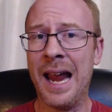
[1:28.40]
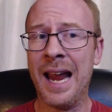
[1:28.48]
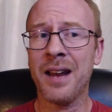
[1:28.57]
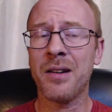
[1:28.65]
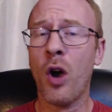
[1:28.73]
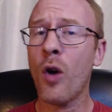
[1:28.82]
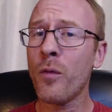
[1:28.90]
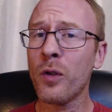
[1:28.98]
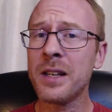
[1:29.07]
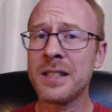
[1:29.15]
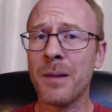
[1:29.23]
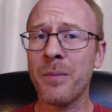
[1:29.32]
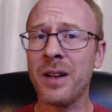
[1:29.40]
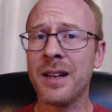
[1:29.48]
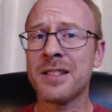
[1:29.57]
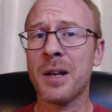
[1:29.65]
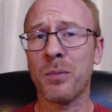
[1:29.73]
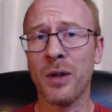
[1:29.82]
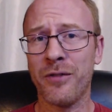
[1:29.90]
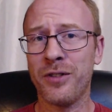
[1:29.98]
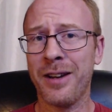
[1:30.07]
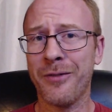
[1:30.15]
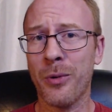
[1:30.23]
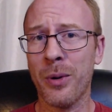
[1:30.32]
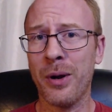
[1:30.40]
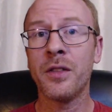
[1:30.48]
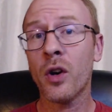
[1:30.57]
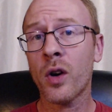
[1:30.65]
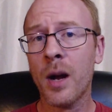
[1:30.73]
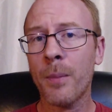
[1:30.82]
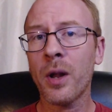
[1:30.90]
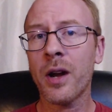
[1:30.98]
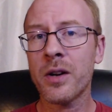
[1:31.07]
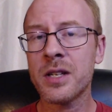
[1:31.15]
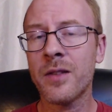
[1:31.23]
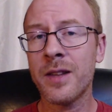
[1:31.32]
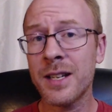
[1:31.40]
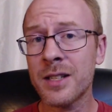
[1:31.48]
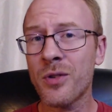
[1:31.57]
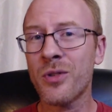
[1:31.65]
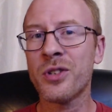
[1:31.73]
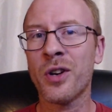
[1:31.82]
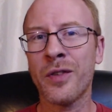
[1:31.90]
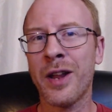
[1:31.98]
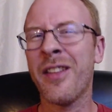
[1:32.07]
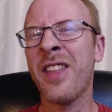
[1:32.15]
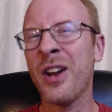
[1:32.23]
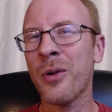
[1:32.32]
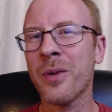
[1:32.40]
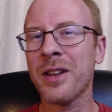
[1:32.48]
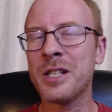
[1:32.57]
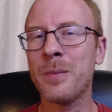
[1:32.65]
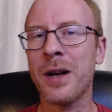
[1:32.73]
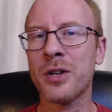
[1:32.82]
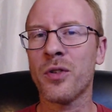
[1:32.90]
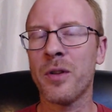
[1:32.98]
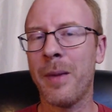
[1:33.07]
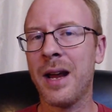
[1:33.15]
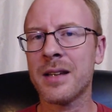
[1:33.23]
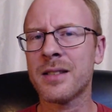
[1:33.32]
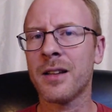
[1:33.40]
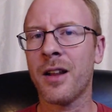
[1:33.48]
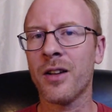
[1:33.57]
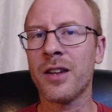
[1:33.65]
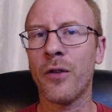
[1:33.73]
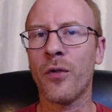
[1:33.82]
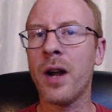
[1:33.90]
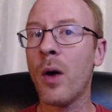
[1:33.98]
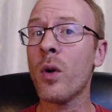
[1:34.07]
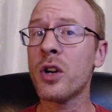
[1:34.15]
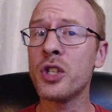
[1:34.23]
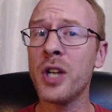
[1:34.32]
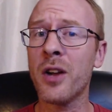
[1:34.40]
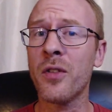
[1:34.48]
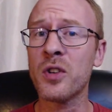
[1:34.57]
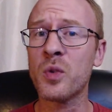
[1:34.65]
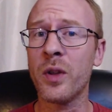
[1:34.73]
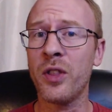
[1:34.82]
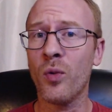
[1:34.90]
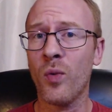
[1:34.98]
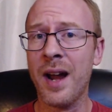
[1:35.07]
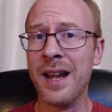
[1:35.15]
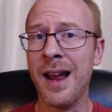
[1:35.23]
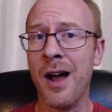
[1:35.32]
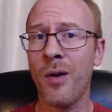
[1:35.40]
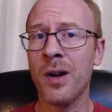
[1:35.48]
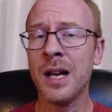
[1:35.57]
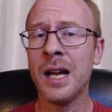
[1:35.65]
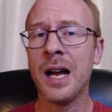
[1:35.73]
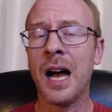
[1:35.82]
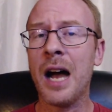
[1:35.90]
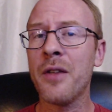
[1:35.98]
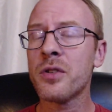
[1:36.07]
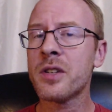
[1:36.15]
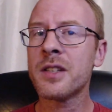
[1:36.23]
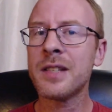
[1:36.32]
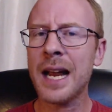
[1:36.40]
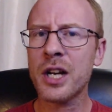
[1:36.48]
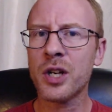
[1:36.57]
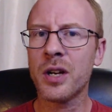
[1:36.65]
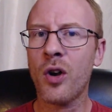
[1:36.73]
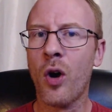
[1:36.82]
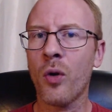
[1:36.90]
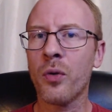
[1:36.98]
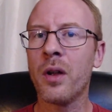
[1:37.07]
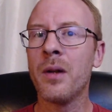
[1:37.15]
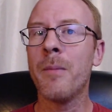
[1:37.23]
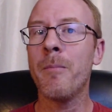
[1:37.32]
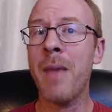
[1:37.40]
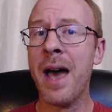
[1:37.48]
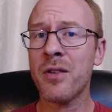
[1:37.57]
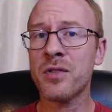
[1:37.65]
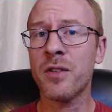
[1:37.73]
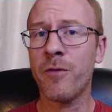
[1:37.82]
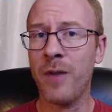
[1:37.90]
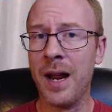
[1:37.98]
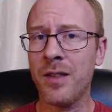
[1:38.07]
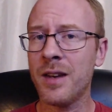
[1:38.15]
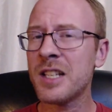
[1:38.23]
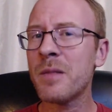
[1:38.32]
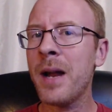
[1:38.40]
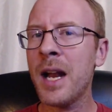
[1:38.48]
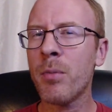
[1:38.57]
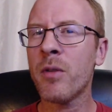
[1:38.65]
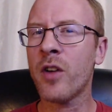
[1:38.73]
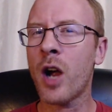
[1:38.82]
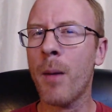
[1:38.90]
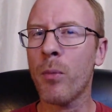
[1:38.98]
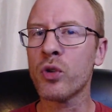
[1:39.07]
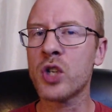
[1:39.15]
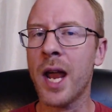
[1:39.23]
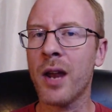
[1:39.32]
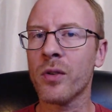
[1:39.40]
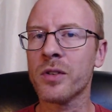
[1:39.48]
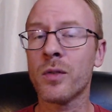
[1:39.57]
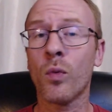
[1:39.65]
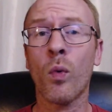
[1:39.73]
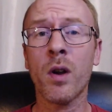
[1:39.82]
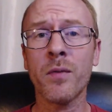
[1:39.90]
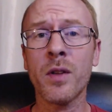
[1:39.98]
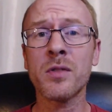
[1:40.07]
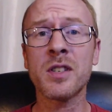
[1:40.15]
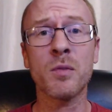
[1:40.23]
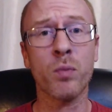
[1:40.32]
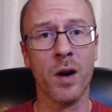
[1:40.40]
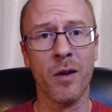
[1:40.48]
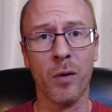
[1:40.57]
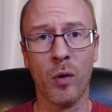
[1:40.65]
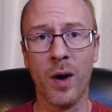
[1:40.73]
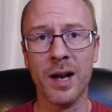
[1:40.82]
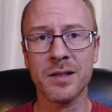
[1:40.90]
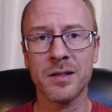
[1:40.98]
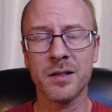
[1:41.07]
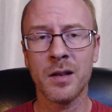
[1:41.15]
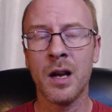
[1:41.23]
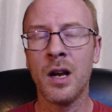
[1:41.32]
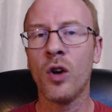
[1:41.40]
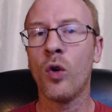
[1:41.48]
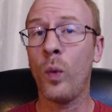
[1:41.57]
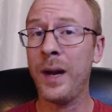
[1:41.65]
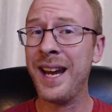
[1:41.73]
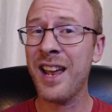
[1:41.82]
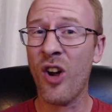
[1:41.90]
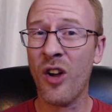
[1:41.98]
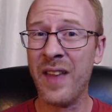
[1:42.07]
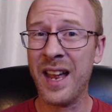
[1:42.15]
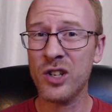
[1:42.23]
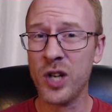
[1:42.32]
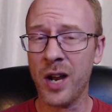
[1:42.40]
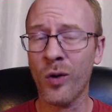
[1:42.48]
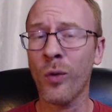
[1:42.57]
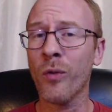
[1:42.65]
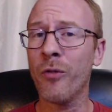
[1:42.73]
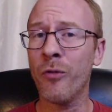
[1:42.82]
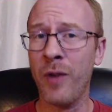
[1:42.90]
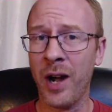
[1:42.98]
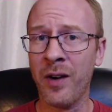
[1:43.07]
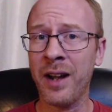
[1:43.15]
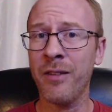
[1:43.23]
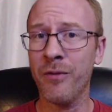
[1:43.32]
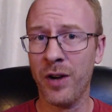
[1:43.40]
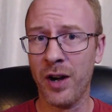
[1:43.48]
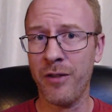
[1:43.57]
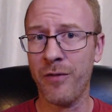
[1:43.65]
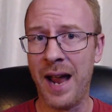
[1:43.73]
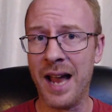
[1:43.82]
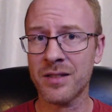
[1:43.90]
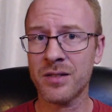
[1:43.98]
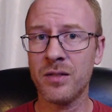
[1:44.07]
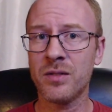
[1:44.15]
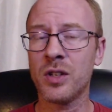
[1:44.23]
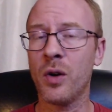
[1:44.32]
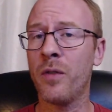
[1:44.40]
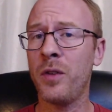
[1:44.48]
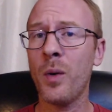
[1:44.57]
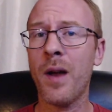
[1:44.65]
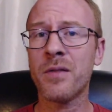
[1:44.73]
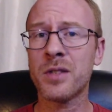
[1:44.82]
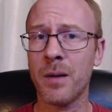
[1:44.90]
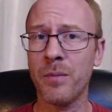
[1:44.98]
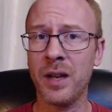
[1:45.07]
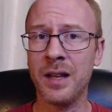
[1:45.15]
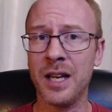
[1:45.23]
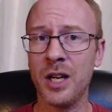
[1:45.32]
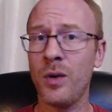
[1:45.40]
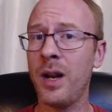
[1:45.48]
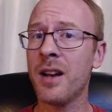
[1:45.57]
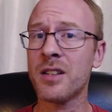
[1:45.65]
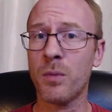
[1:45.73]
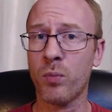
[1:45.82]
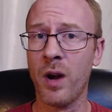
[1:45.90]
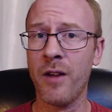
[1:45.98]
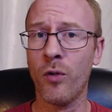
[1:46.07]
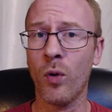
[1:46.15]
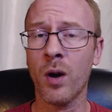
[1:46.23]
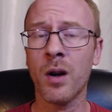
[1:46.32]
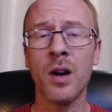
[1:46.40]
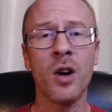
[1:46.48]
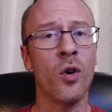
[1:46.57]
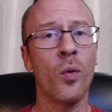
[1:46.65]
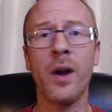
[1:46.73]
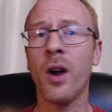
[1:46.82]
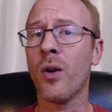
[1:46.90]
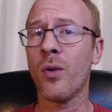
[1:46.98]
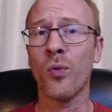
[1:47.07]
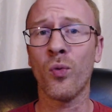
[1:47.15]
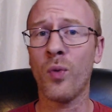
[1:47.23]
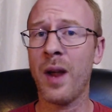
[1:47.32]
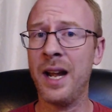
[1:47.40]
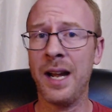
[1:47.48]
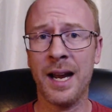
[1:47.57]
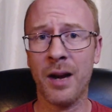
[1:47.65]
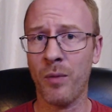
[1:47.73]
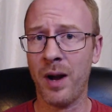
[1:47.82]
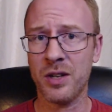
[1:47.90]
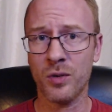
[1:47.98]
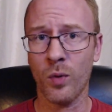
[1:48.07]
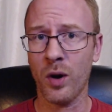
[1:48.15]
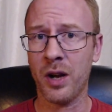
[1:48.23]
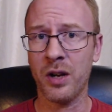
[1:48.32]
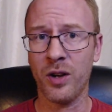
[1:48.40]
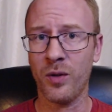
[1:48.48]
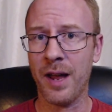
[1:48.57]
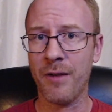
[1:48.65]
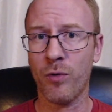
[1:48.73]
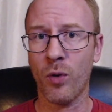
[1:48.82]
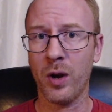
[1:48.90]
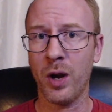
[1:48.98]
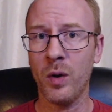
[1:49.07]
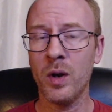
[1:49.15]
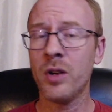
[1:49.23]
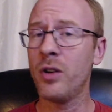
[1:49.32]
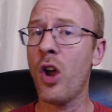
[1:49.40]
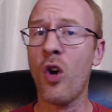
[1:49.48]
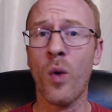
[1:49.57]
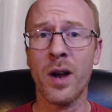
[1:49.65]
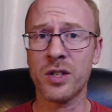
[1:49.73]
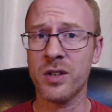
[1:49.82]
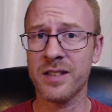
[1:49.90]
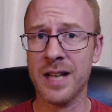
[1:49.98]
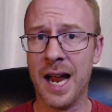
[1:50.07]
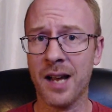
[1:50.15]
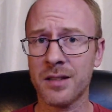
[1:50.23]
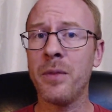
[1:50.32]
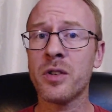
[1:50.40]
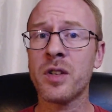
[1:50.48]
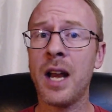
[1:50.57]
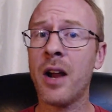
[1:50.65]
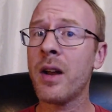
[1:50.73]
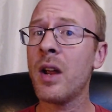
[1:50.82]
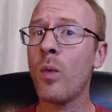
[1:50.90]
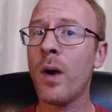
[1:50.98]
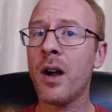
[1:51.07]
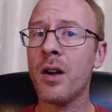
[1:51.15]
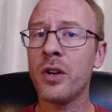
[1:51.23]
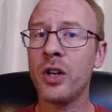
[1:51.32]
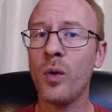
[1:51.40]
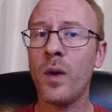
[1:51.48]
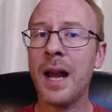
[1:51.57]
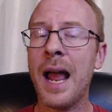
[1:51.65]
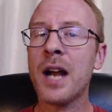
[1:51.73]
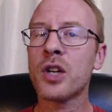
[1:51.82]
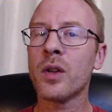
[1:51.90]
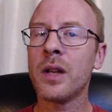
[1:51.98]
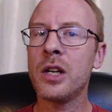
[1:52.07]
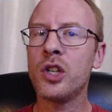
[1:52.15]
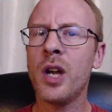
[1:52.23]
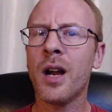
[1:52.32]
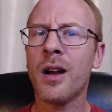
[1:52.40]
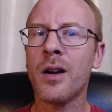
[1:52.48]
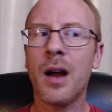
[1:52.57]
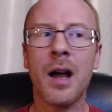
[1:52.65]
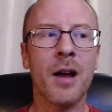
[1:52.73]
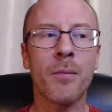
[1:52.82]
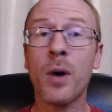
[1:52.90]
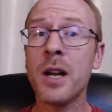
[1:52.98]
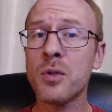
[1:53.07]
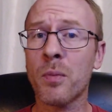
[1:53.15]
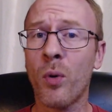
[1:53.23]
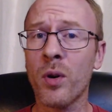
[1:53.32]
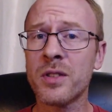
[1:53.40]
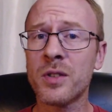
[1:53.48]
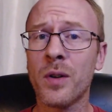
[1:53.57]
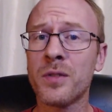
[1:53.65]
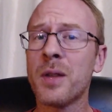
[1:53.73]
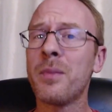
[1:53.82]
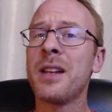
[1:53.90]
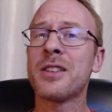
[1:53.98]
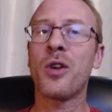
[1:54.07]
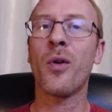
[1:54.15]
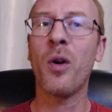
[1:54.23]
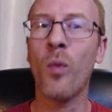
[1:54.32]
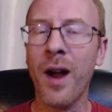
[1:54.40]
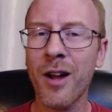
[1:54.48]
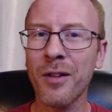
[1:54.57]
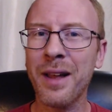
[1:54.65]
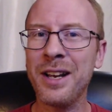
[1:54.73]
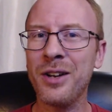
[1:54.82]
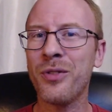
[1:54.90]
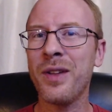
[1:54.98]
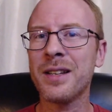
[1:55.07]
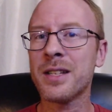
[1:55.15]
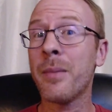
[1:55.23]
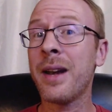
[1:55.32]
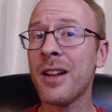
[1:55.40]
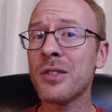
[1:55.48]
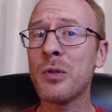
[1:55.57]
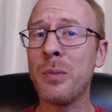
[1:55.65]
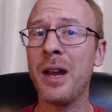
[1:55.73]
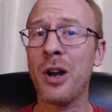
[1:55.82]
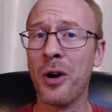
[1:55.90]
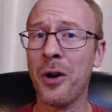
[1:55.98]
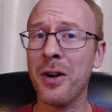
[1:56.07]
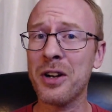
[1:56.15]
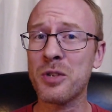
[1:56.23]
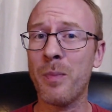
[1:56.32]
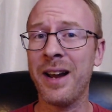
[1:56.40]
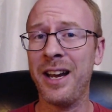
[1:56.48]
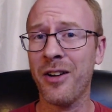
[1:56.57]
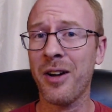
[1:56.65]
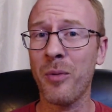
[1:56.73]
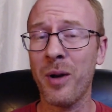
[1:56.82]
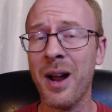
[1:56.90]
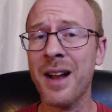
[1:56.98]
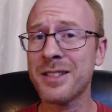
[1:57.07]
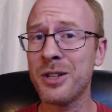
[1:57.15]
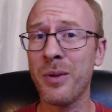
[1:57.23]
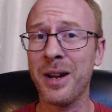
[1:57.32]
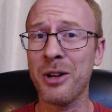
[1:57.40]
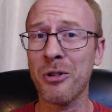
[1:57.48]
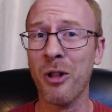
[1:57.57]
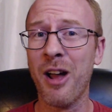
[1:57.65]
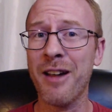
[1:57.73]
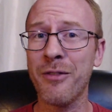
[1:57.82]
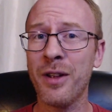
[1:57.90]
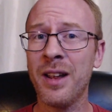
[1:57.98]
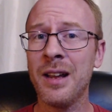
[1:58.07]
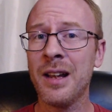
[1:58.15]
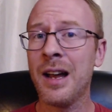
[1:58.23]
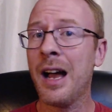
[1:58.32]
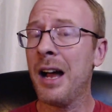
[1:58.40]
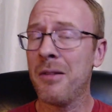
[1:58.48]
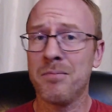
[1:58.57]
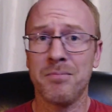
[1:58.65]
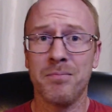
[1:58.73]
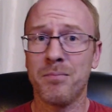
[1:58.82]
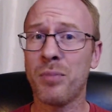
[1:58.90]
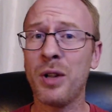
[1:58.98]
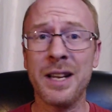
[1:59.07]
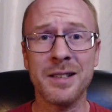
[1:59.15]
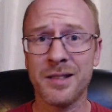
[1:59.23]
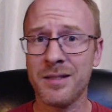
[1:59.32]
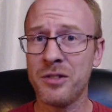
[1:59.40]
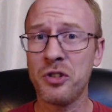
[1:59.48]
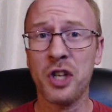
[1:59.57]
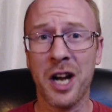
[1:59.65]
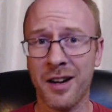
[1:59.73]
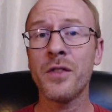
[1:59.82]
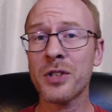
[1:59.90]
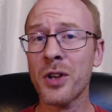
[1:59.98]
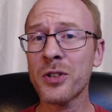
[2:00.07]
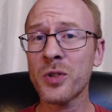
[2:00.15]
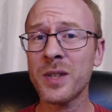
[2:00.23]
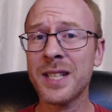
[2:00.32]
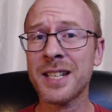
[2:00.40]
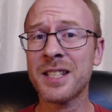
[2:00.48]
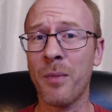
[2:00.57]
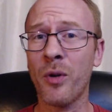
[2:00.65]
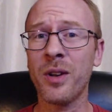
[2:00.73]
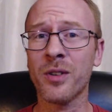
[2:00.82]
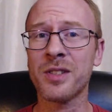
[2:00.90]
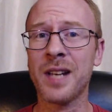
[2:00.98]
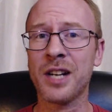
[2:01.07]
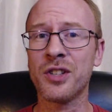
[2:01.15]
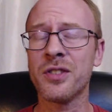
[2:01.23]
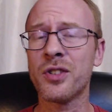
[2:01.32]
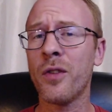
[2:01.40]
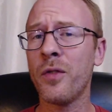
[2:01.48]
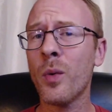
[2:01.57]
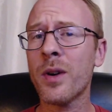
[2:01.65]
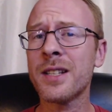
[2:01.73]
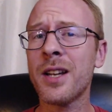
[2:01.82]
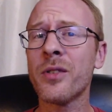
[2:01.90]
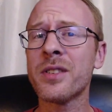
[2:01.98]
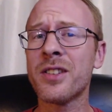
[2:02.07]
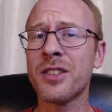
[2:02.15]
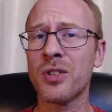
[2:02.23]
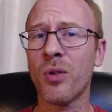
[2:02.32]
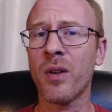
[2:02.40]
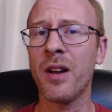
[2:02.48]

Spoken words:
and hopefully something that's uplifting for you. There are a couple areas of the Discord server that I think are really special, that make us a little different. I want to share those with you right now. There's a section called Matters of Faith, and it's made up of a couple channels. One of those is prayer requests. We get on that channel very fast. So if you have something that you need us to pray for, we are ready to get right to work and do that for you. No questions asked. There's an area where you can actually share praise reports. So if something is going well and you think somebody else would be encouraged by hearing what God's doing in your life, please share. There's also a testimonial section. So if you want to tell us the story